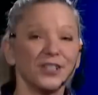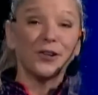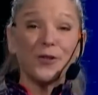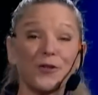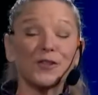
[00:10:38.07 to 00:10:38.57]

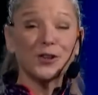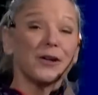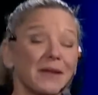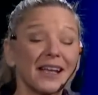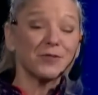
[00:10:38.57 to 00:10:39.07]
Don't overdo it
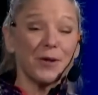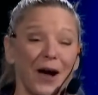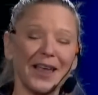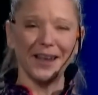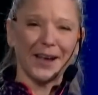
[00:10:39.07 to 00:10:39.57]
because we
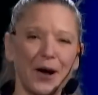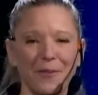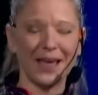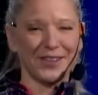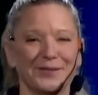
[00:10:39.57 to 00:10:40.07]
want you to come
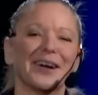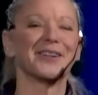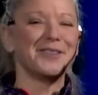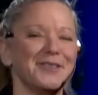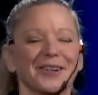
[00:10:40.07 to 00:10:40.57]
back tomorrow
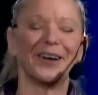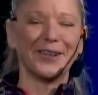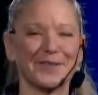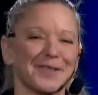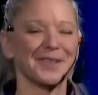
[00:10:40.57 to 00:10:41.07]
and do it all
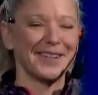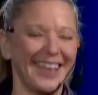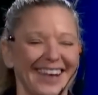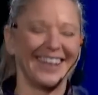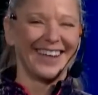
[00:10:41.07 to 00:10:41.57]
over
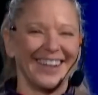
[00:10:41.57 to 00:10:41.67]
again.